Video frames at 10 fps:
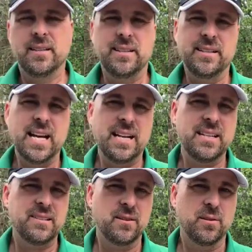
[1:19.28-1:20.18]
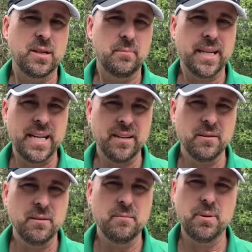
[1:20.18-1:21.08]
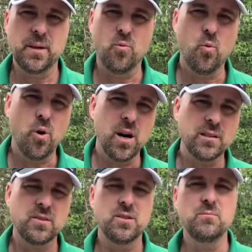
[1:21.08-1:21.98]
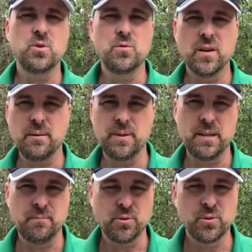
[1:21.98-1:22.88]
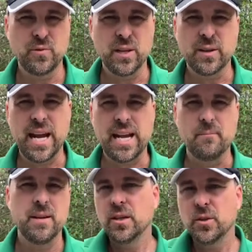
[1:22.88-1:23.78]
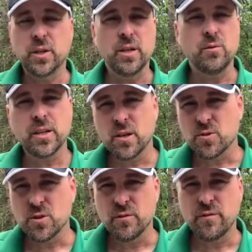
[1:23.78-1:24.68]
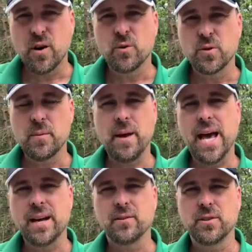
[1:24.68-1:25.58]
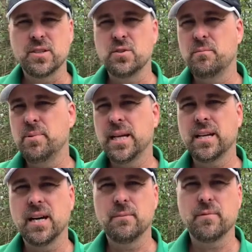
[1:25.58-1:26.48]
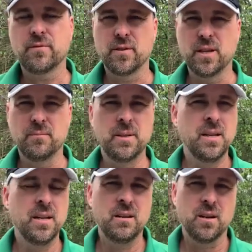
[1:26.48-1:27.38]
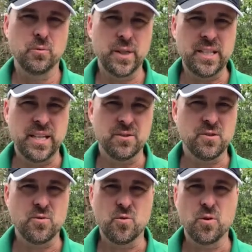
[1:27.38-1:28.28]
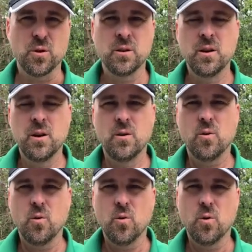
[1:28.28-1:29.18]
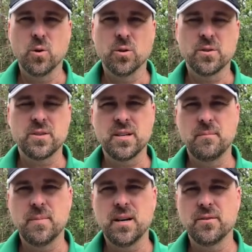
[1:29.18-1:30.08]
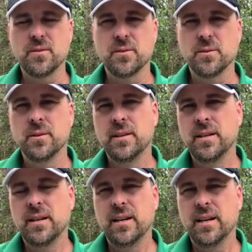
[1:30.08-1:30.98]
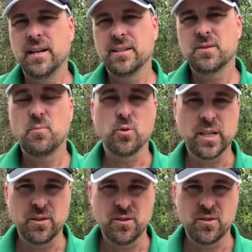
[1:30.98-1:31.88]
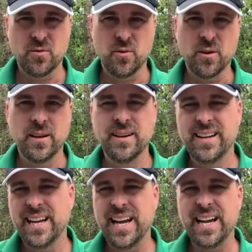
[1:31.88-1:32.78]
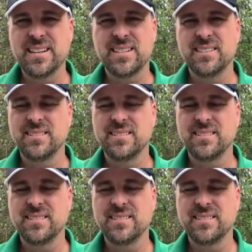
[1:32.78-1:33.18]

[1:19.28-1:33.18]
not necessarily a beginner, but wants to move up and improve their game. You can only go so far with a paddle that you pick up from a retail store or some other sporting goods store. And